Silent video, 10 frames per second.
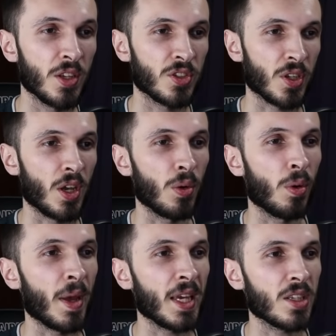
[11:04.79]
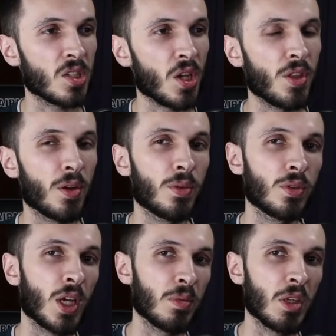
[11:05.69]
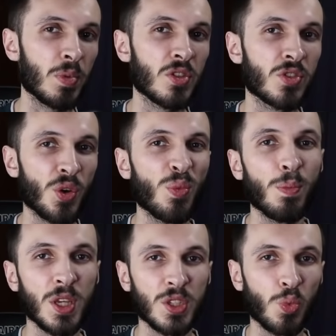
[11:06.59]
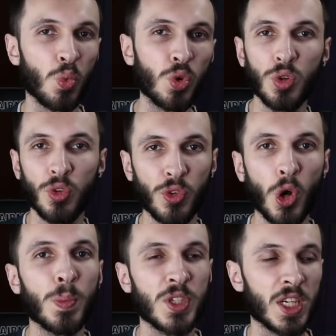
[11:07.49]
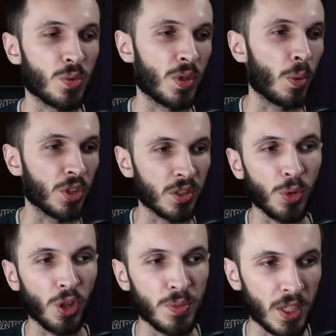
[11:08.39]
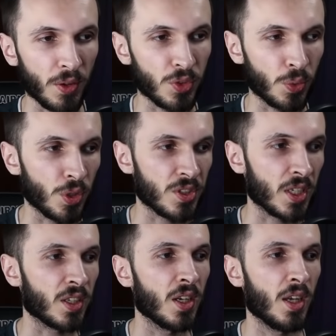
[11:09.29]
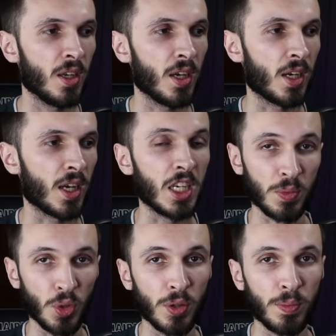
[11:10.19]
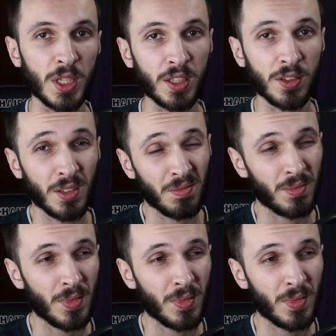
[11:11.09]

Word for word: So it will make it so that Gamekeepers don't miss walls or objects when they want to pull themselves towards it uh, anymore, meaning that,